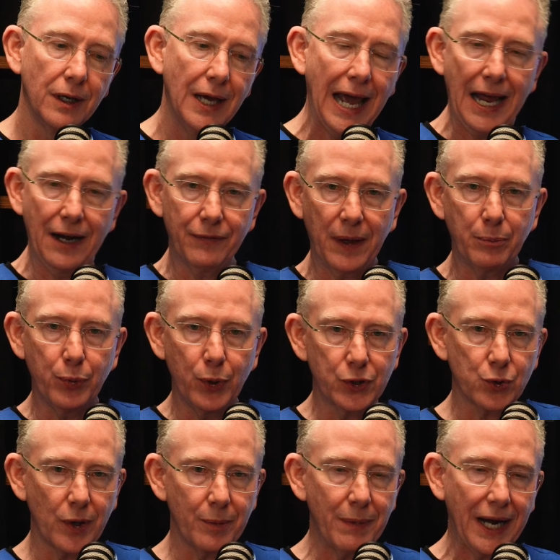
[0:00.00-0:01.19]
And if they put
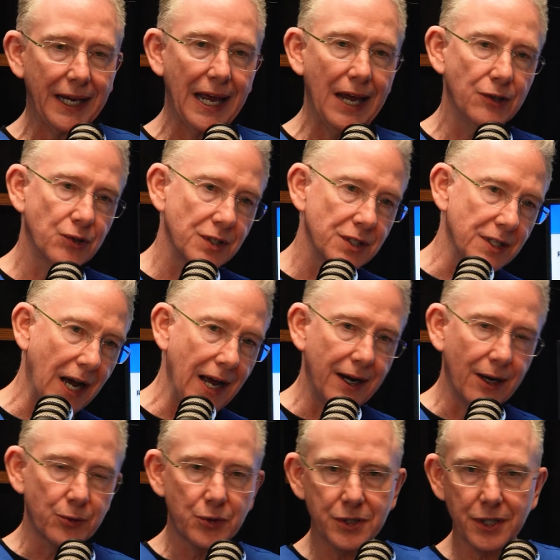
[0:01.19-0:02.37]
you on medications, diet,
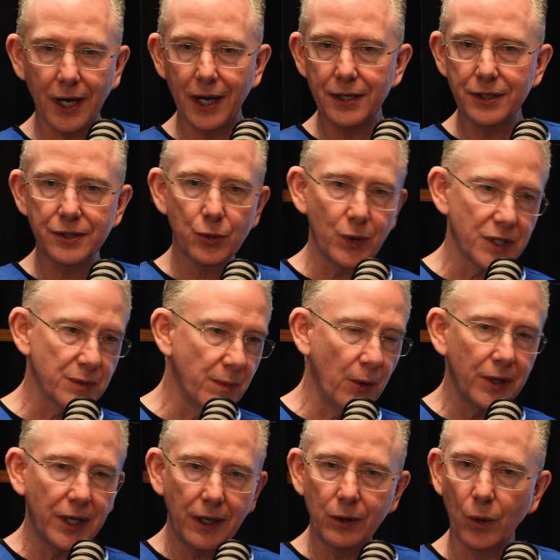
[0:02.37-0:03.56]
exercise, quit
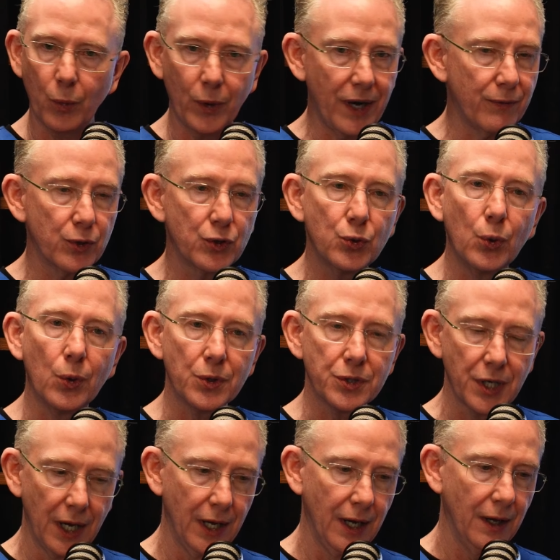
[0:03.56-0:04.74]
smoking, or whatever tools
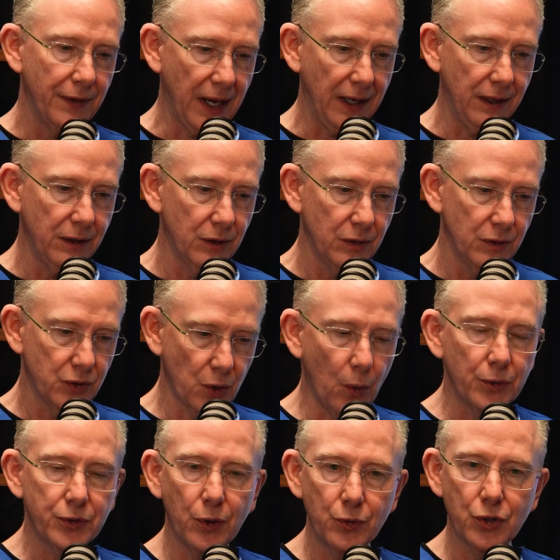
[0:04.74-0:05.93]
they
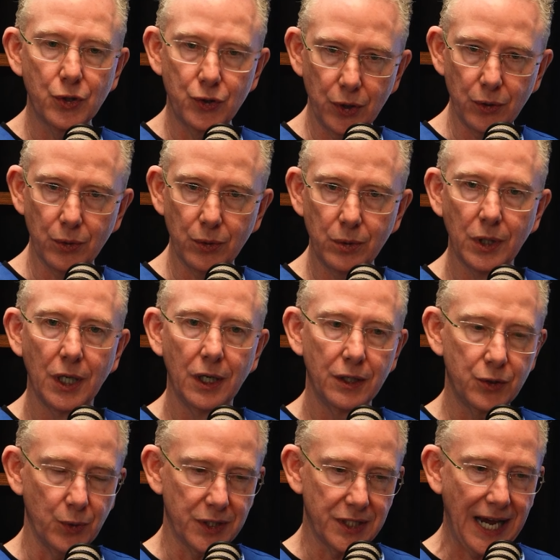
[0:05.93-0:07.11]
told you to do
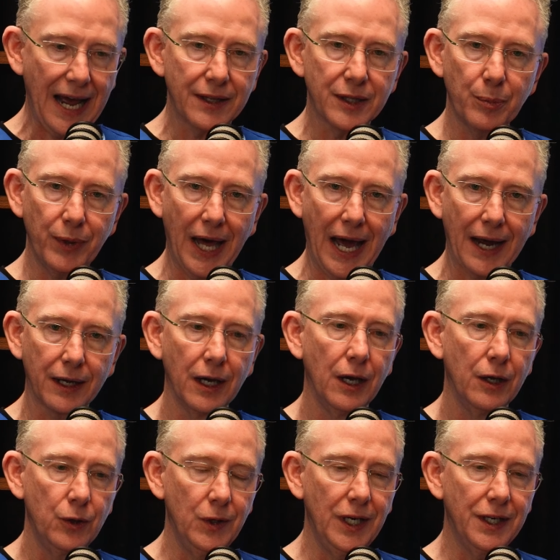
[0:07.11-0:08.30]
to attack the plaque,
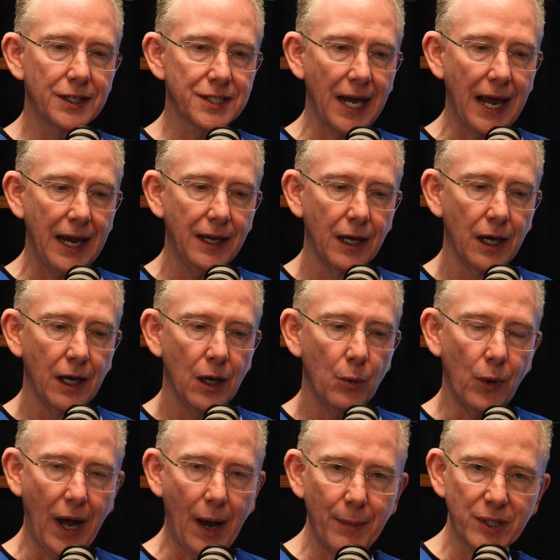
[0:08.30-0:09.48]
you need to say, well,
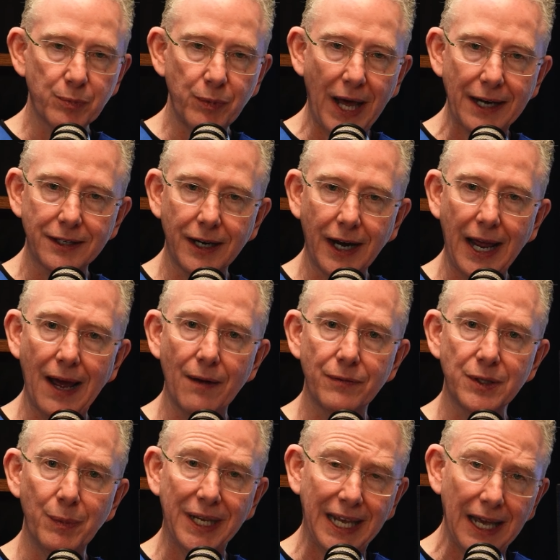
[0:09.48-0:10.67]
how much plaque did I have
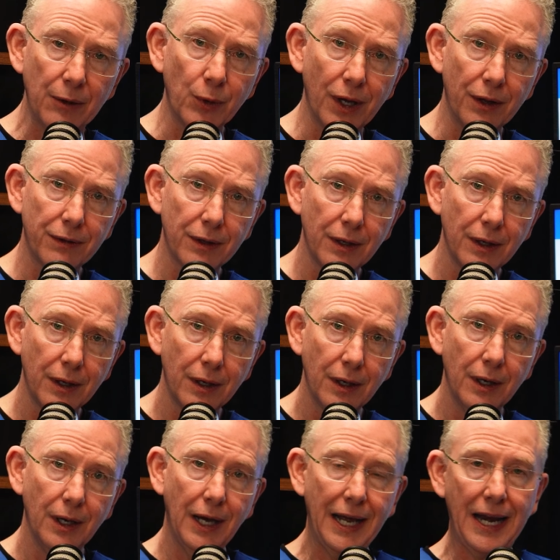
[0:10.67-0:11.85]
to begin with,
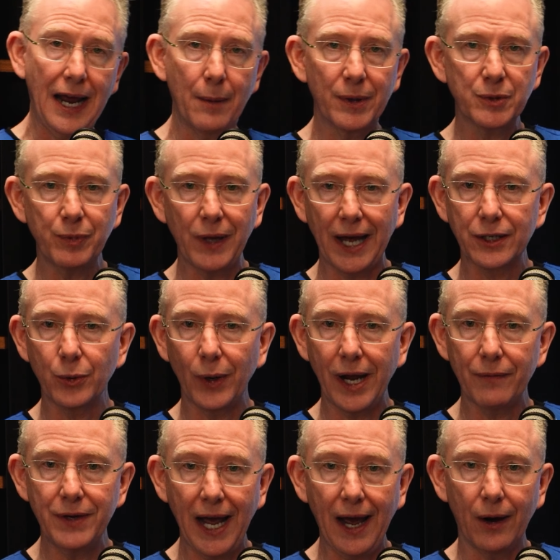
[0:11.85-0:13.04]
and how much plaque do I
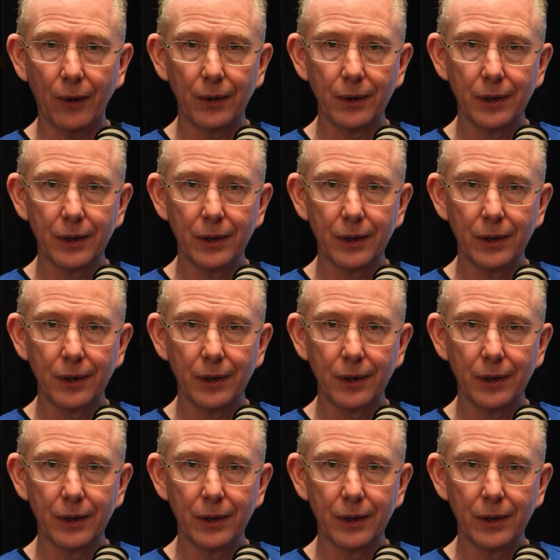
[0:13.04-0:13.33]
have now?